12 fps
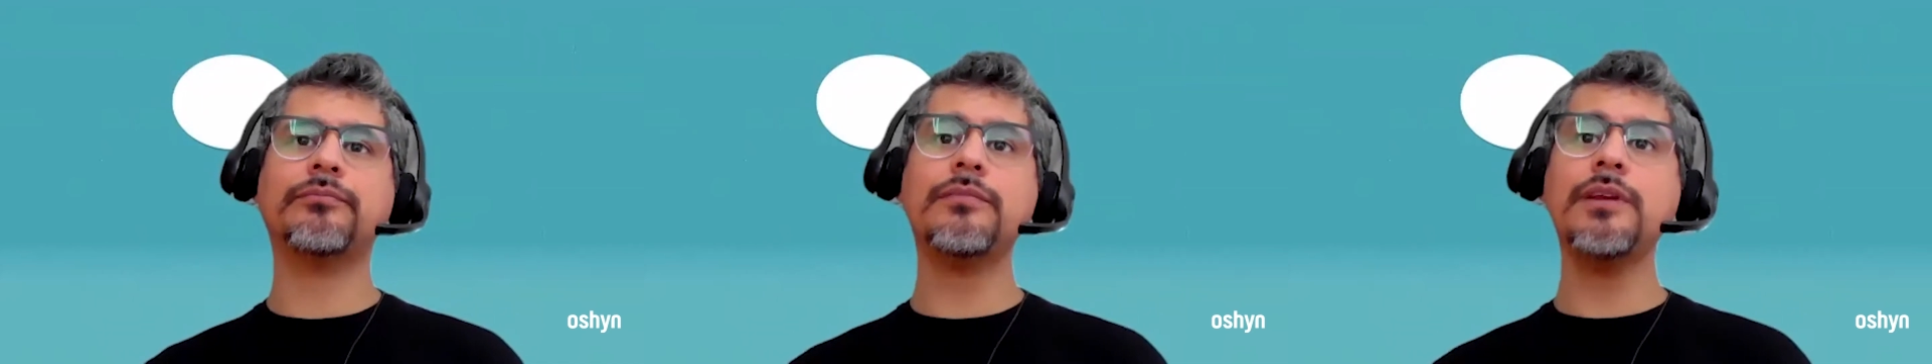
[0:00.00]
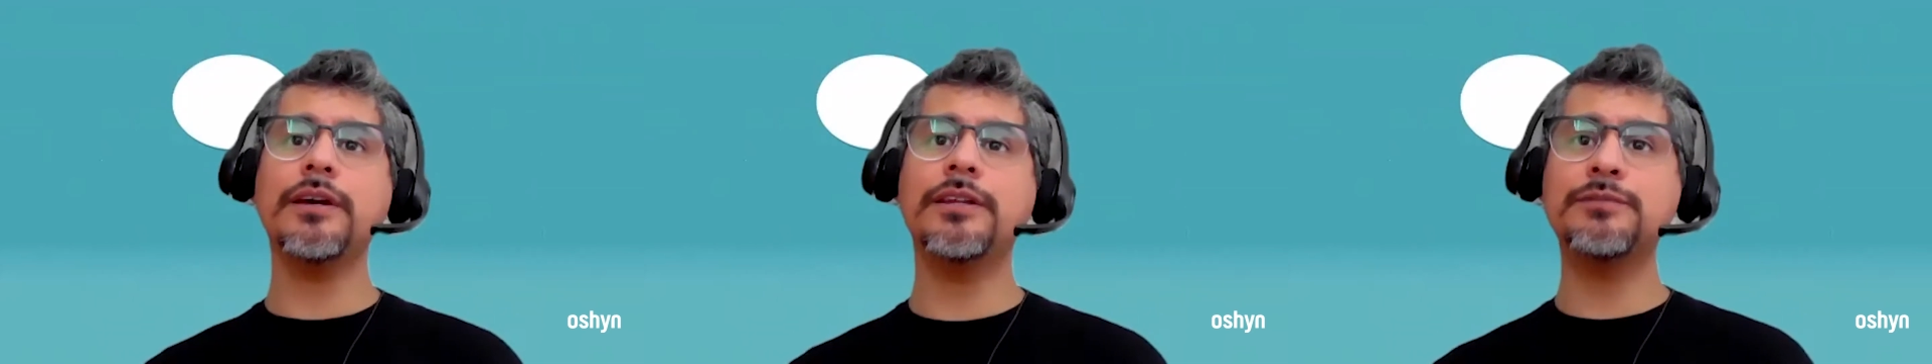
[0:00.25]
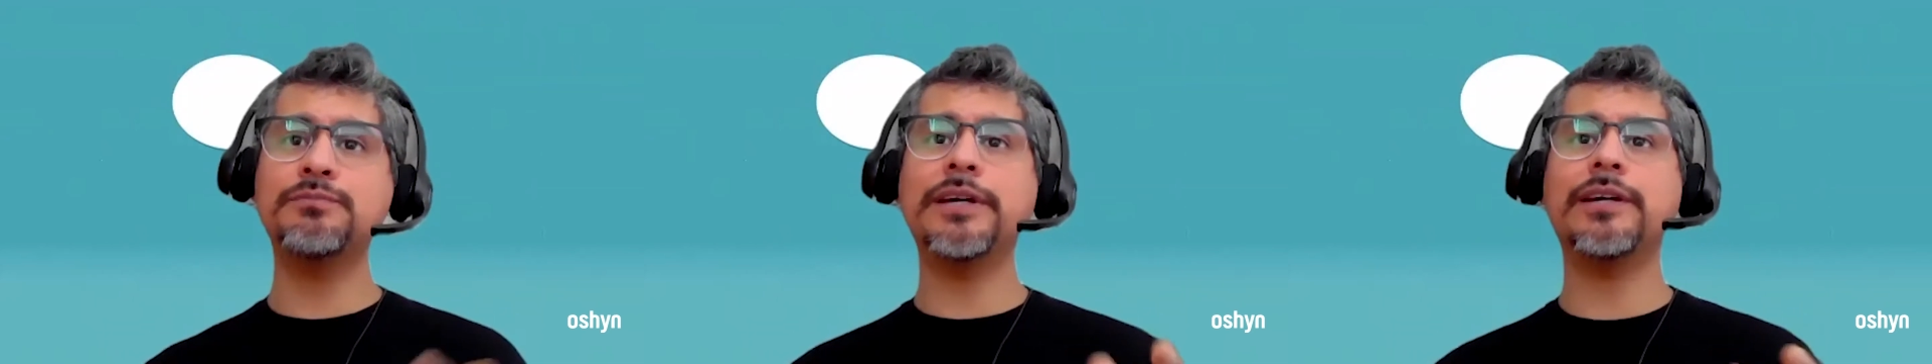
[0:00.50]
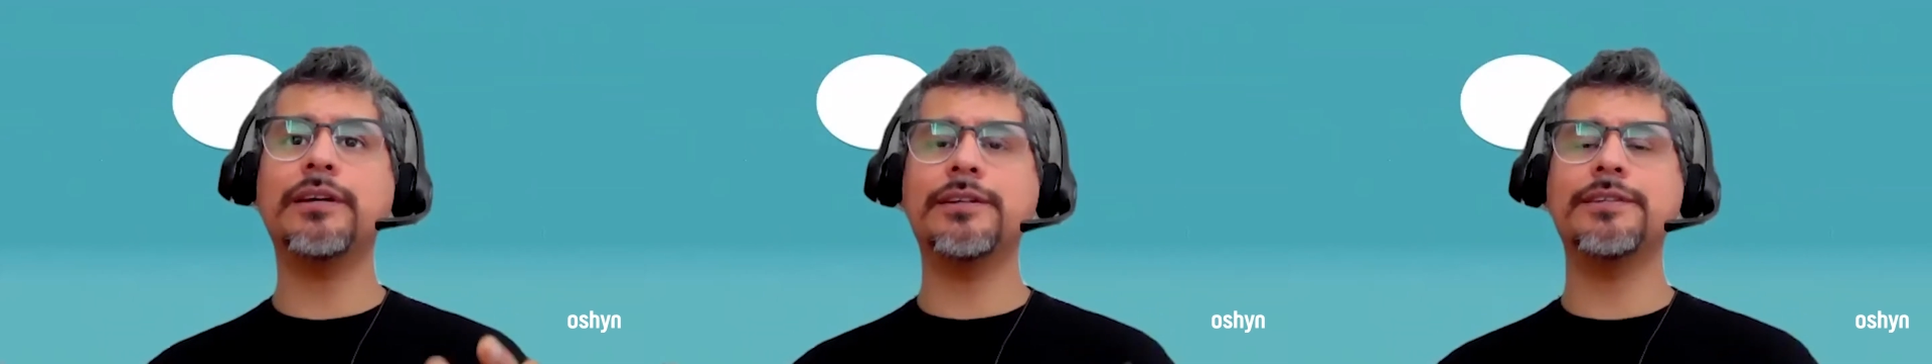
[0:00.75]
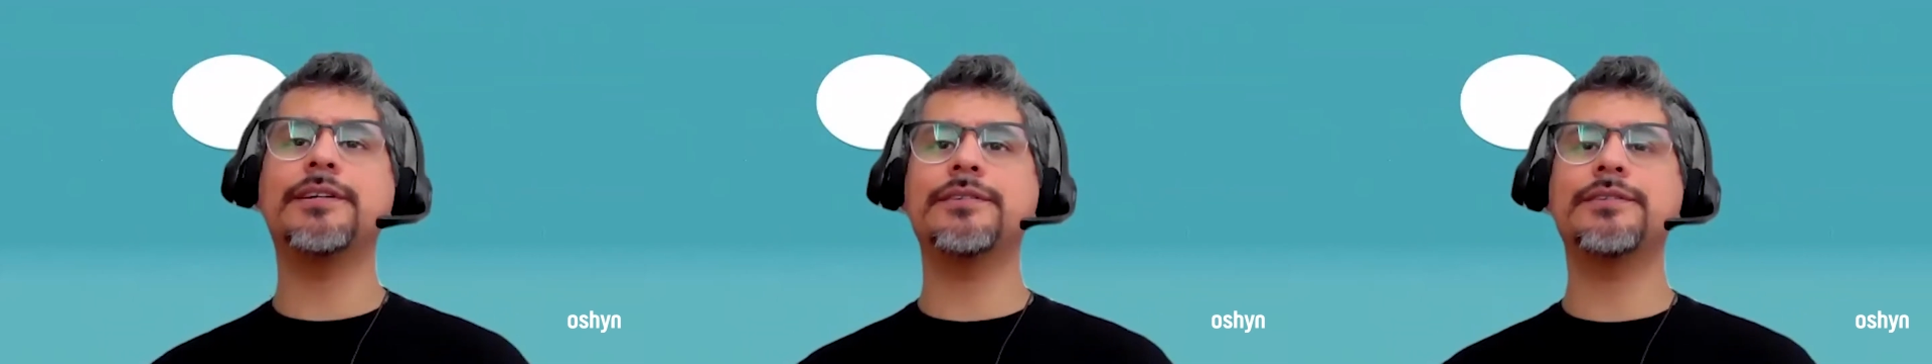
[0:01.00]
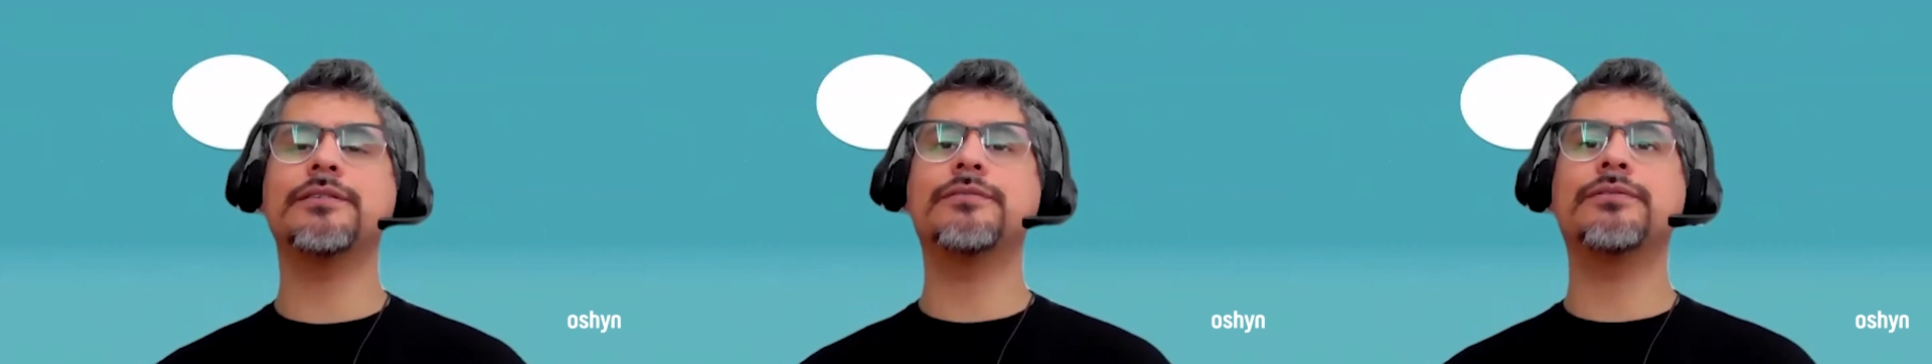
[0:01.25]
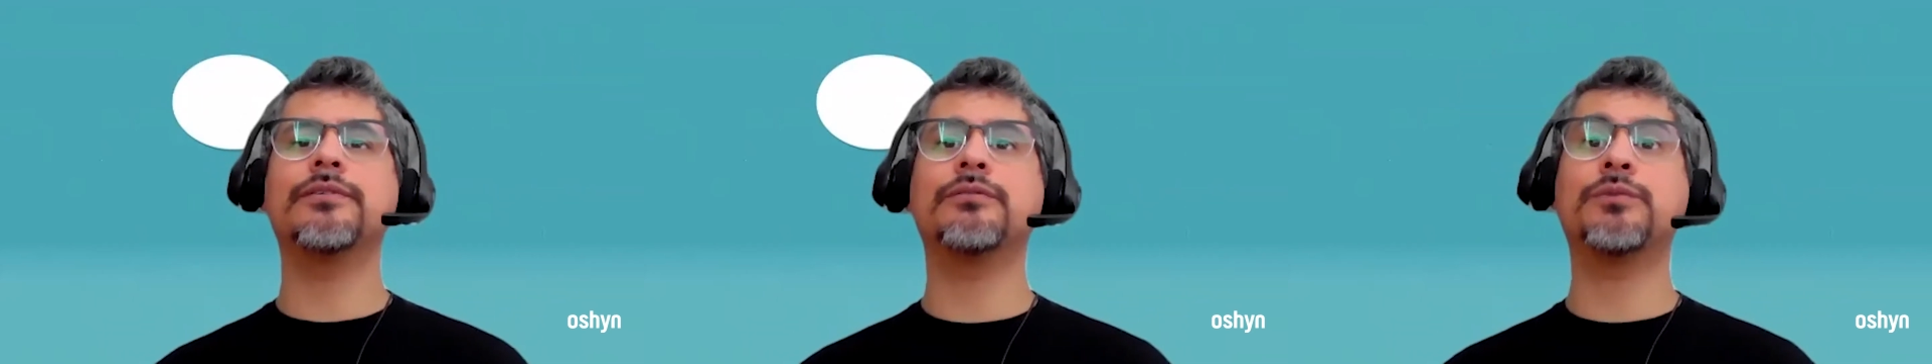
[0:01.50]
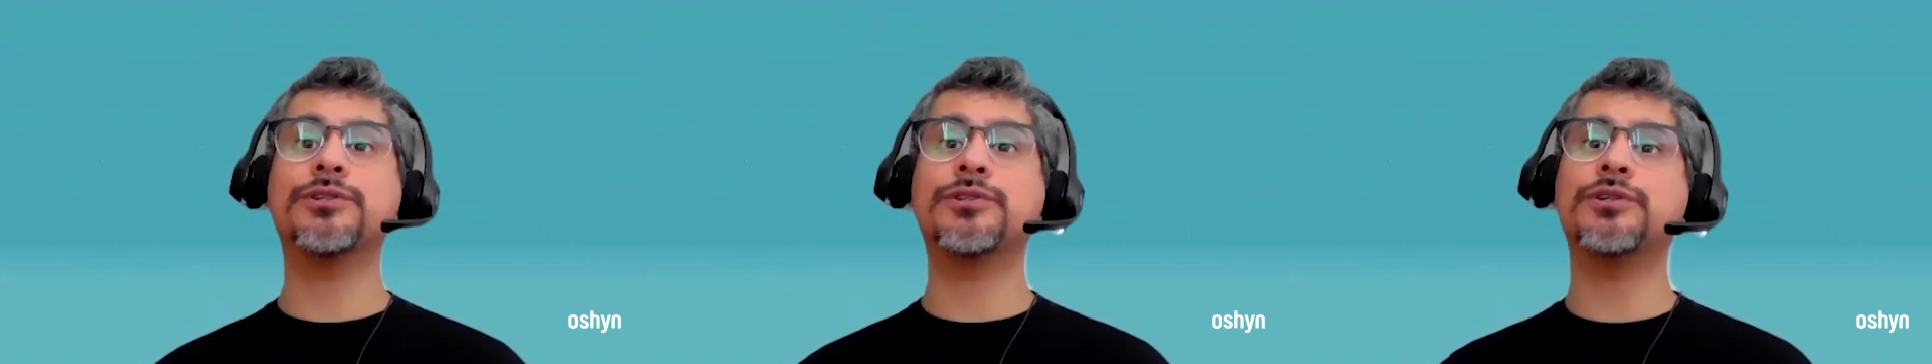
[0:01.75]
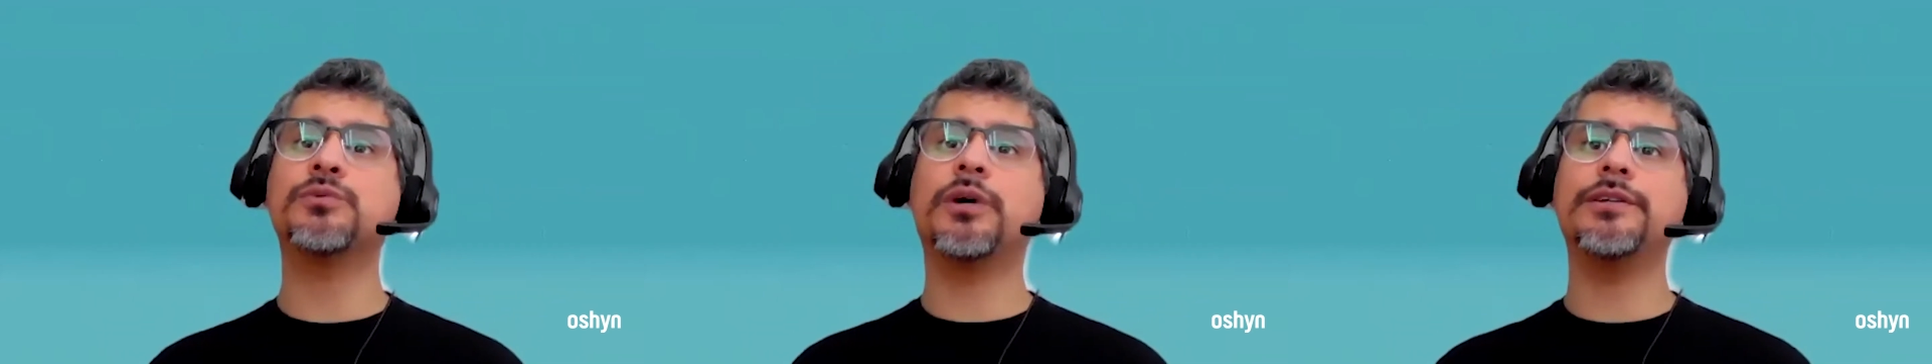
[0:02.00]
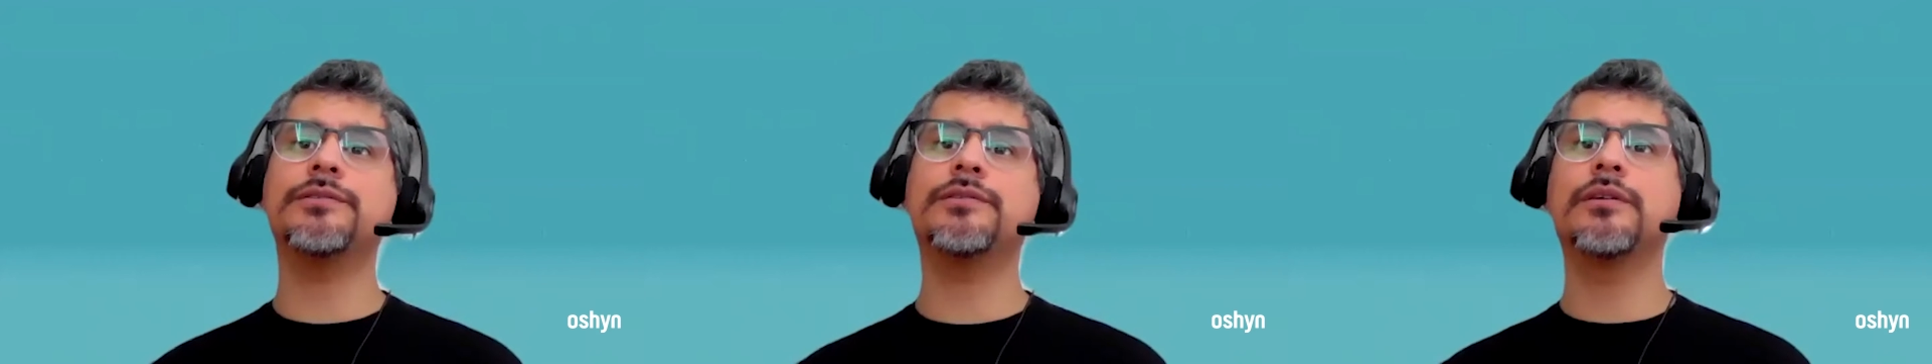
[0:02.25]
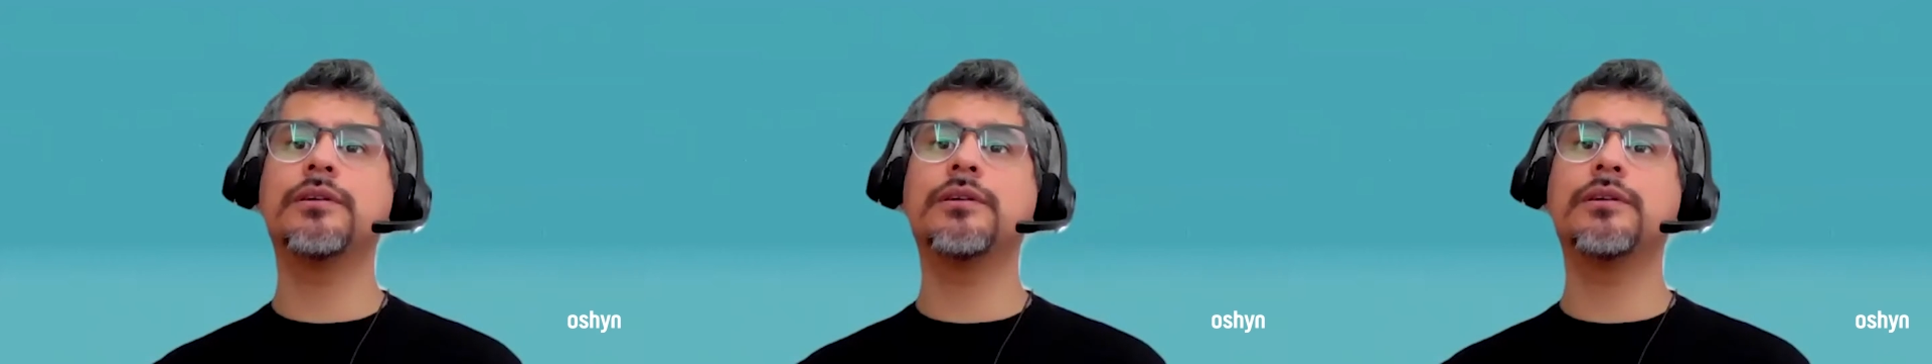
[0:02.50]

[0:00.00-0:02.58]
It is big in the sense of resource-wise.